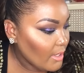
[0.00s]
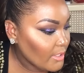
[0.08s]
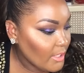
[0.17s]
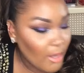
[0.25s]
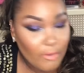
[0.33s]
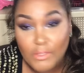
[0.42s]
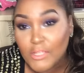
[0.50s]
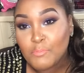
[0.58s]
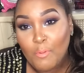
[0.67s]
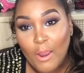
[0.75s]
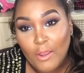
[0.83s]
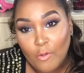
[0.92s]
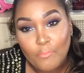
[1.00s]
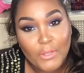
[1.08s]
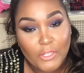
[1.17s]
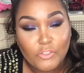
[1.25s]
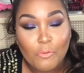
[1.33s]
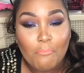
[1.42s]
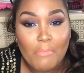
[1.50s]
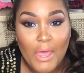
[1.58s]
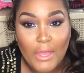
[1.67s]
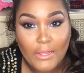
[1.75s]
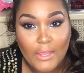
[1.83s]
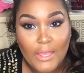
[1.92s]
So it's probably going to be a
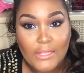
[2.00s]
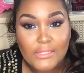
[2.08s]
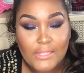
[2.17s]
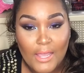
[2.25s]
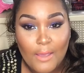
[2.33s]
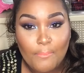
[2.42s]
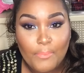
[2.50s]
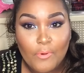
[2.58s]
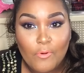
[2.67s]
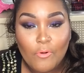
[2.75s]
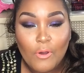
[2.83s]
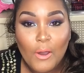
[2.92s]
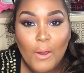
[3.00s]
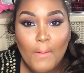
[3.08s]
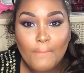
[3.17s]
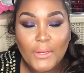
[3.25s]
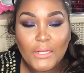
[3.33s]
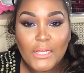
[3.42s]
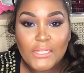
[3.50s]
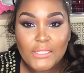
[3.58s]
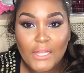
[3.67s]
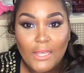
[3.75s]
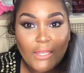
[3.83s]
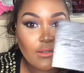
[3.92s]
dramatic example, but let's
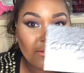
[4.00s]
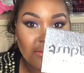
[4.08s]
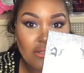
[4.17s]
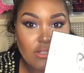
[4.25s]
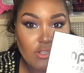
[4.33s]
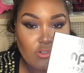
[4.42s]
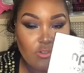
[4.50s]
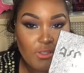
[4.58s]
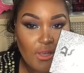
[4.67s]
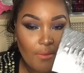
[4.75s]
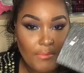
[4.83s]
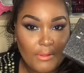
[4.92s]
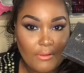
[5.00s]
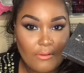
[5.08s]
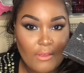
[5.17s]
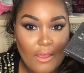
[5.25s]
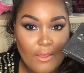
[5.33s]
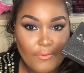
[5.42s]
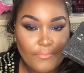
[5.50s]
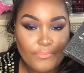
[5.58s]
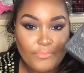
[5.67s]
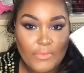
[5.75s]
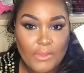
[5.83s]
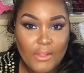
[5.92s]
say this is your stomach, okay?
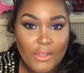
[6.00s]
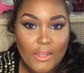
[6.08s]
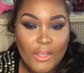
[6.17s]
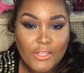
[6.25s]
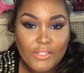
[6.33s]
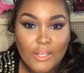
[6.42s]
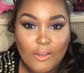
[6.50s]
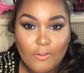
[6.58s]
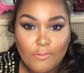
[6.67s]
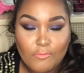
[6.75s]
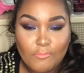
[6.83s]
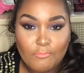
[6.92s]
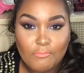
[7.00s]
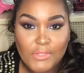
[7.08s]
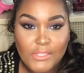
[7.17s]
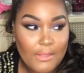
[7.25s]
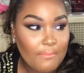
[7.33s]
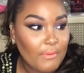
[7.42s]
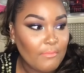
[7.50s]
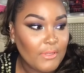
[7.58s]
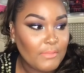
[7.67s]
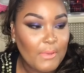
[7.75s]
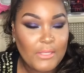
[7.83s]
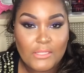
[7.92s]
So my stomach
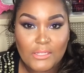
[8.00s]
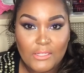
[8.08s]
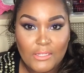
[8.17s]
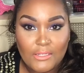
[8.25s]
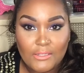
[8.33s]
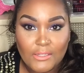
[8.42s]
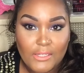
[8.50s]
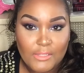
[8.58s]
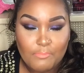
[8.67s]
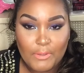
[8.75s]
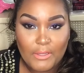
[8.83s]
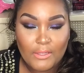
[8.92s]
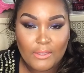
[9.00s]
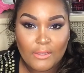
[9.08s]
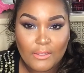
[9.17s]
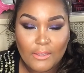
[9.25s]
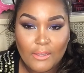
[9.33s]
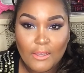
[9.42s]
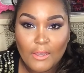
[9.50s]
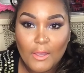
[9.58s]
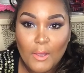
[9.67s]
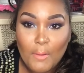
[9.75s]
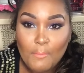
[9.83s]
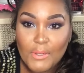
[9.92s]
was basically this big.
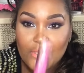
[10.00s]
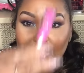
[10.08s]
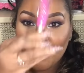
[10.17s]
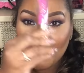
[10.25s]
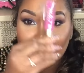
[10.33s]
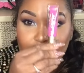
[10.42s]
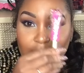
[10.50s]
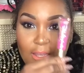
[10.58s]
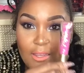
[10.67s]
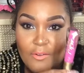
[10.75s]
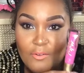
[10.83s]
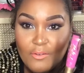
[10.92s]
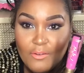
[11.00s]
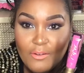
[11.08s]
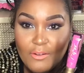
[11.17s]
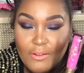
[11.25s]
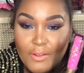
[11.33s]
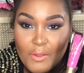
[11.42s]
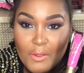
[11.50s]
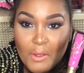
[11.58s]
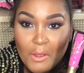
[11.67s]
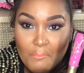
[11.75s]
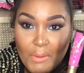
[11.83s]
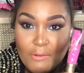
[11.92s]
My stomach is now
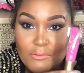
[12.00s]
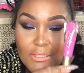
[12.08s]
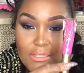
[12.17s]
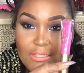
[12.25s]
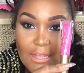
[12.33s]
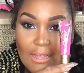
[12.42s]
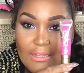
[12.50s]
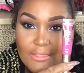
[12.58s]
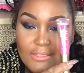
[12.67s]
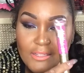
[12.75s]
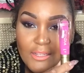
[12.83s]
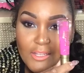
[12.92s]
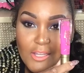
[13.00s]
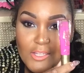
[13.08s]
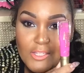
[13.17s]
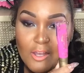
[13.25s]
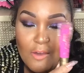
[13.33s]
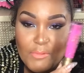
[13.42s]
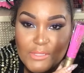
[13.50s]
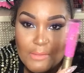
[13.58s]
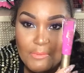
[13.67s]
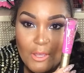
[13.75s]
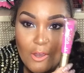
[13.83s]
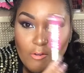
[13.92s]
about this size. So my
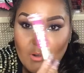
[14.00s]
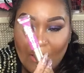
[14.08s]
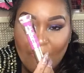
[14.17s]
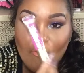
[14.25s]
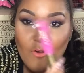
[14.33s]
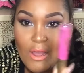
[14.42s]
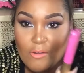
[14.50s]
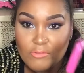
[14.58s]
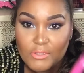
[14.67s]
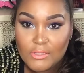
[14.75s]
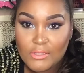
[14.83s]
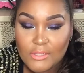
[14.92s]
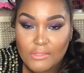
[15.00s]
stomach can hold like 4 ounces.